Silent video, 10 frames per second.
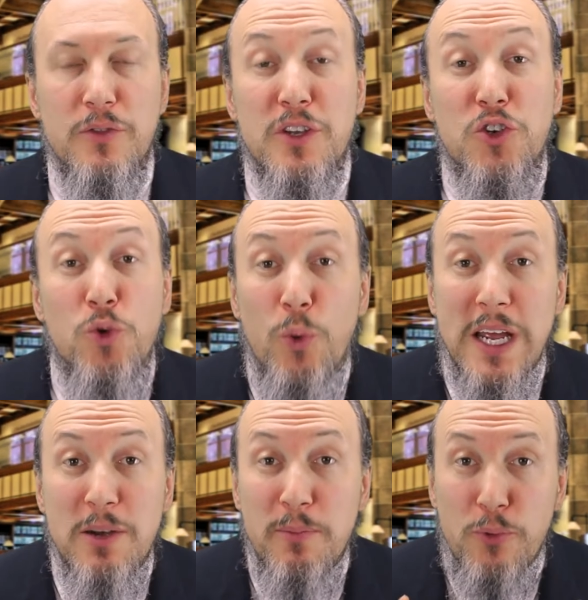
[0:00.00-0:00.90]
The
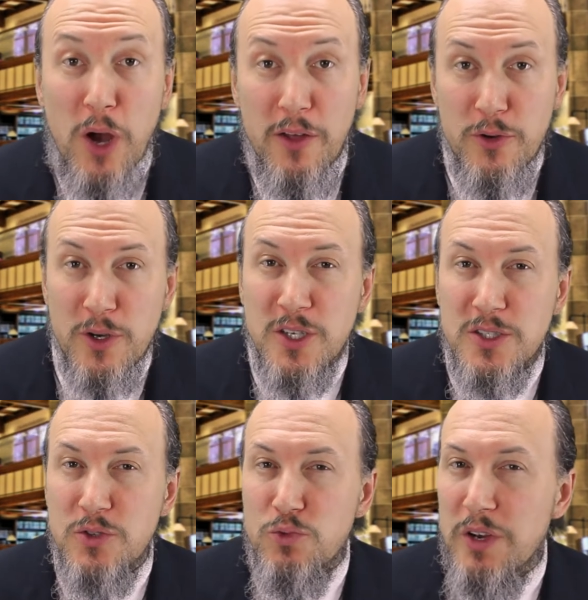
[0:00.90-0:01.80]
Twin
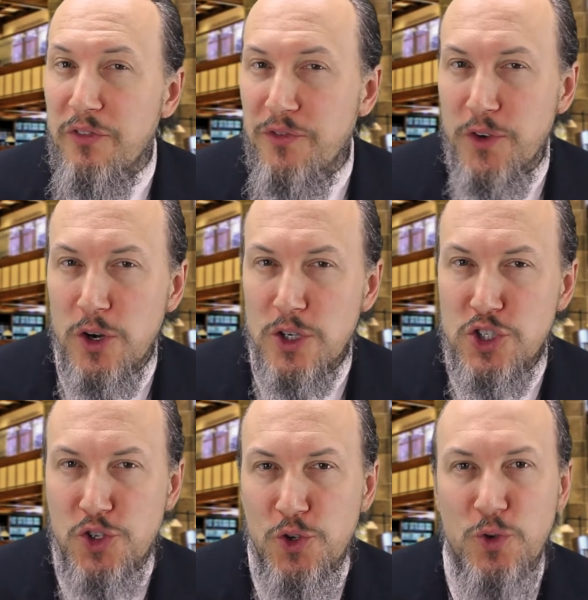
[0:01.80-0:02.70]
Brothers referred
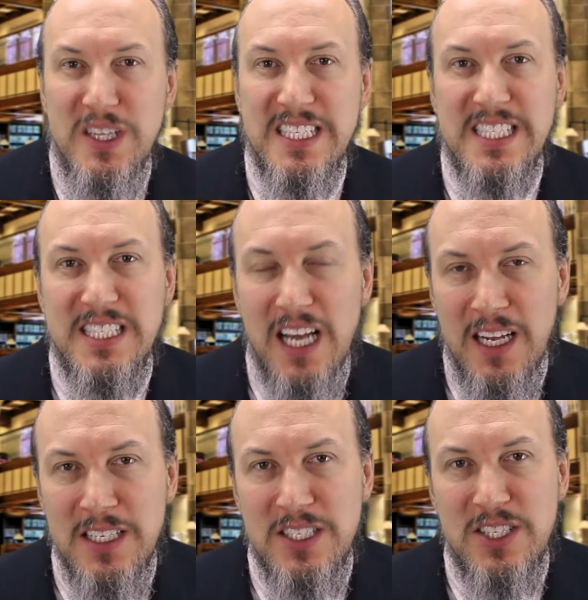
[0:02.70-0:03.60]
to the
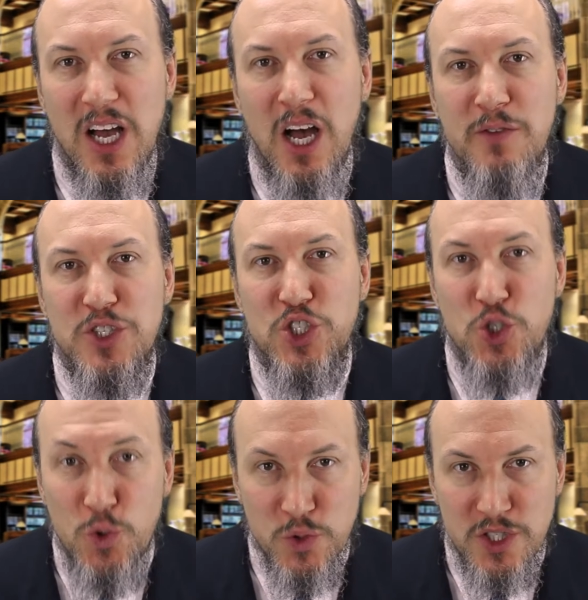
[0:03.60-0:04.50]
sons of
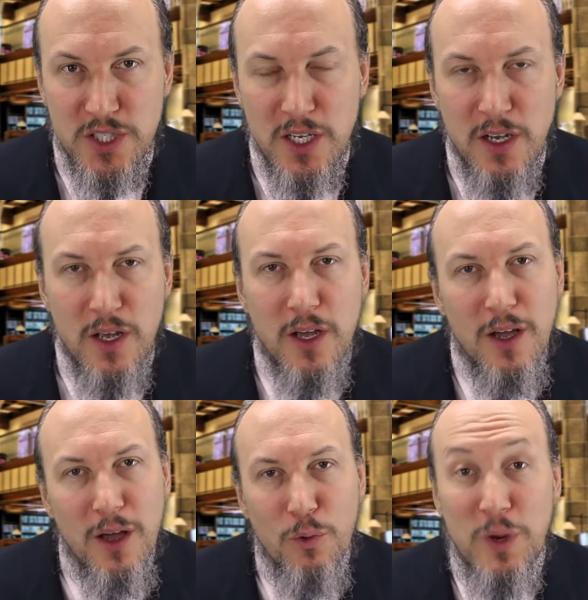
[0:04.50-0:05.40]
Zeus,
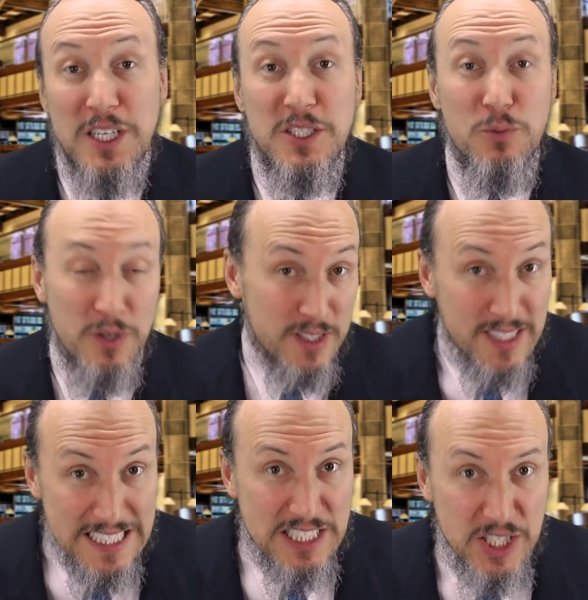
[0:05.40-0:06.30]
which was
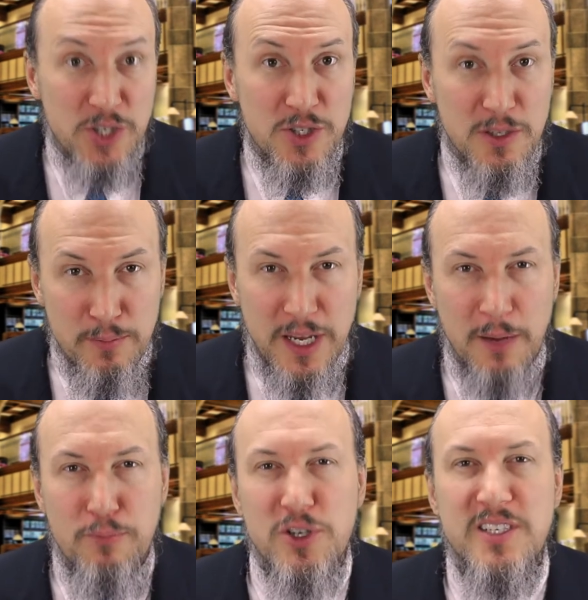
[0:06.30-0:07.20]
considered to be
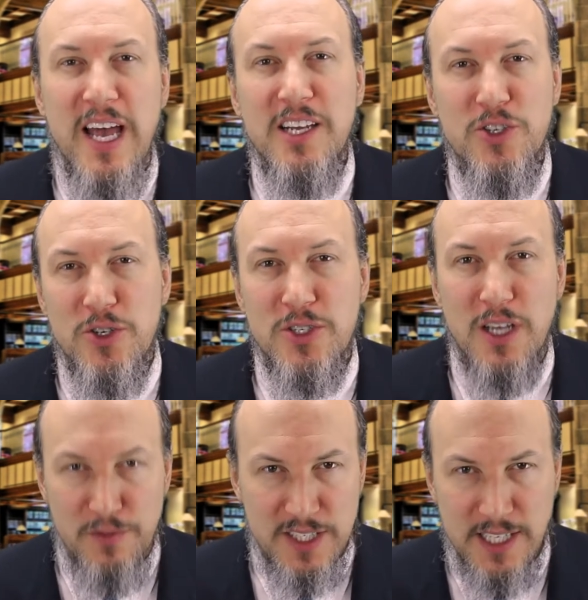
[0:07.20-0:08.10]
protectors
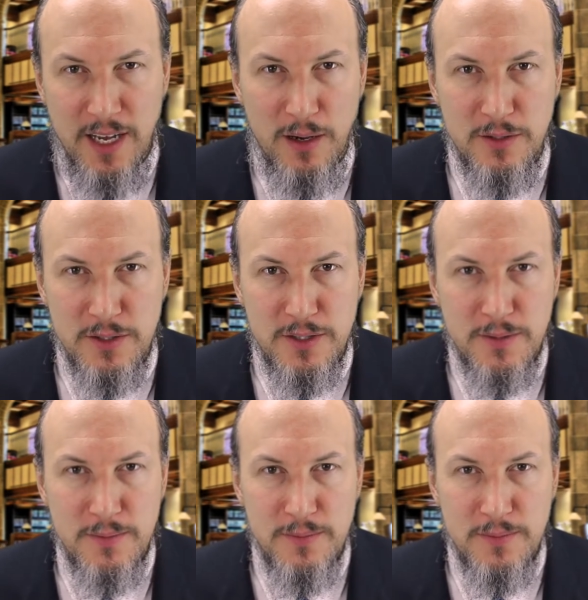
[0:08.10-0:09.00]
of sailors.